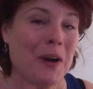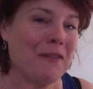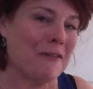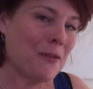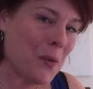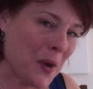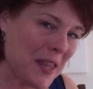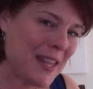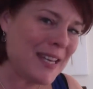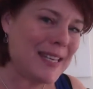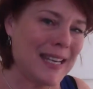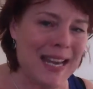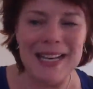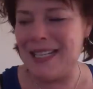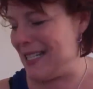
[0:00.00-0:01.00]
avoid the
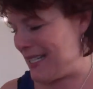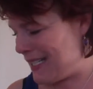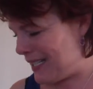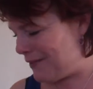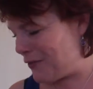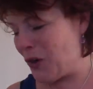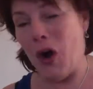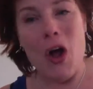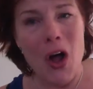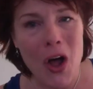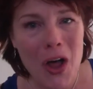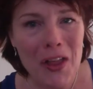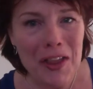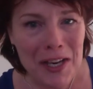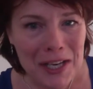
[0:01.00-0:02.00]
dentist for
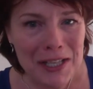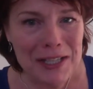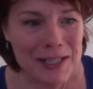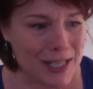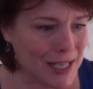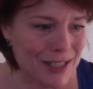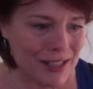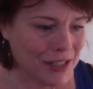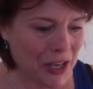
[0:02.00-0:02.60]
all this